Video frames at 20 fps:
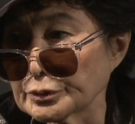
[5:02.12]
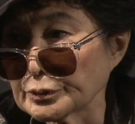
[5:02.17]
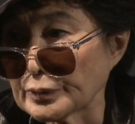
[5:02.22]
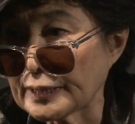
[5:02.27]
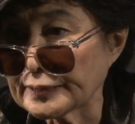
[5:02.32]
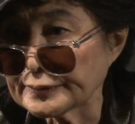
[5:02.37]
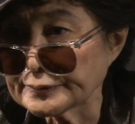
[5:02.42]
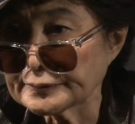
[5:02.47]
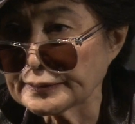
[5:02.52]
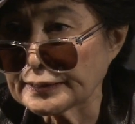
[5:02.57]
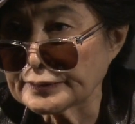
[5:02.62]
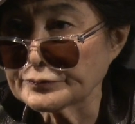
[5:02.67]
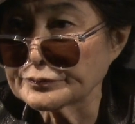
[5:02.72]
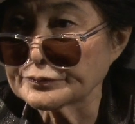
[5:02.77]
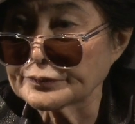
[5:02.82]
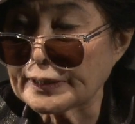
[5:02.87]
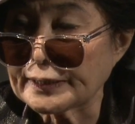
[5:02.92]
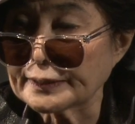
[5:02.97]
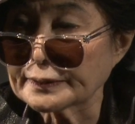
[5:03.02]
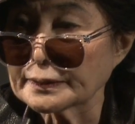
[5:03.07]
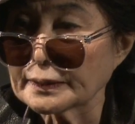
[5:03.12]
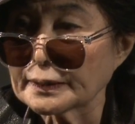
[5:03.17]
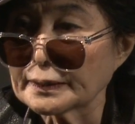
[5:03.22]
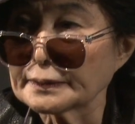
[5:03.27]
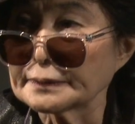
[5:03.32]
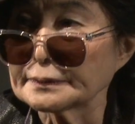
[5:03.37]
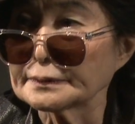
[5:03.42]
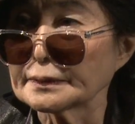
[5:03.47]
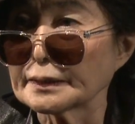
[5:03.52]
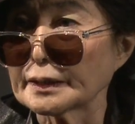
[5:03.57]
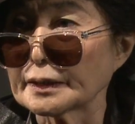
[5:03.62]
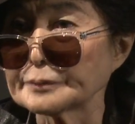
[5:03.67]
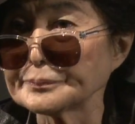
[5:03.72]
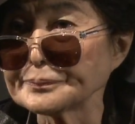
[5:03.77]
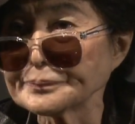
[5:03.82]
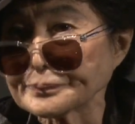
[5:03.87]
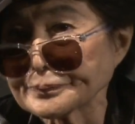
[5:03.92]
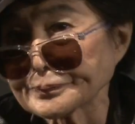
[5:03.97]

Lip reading: to anti-frack. And